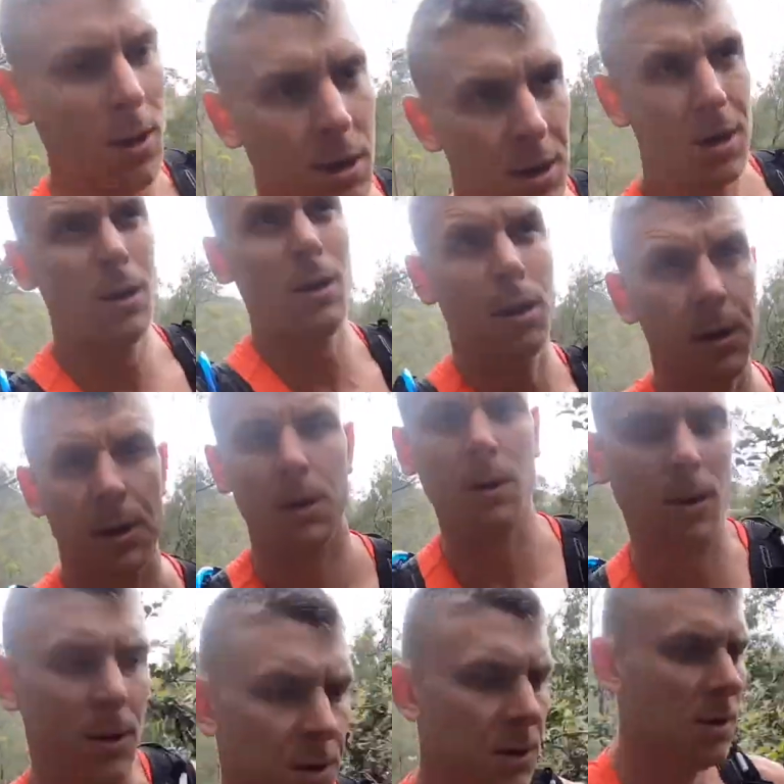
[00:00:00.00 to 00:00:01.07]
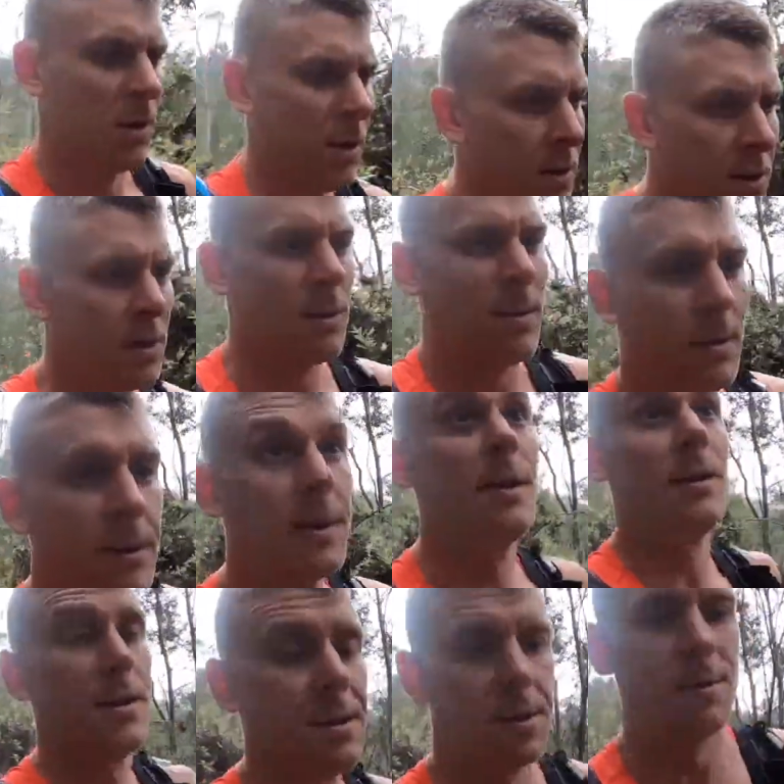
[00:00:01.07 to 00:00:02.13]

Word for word: one of the big things that we've kind of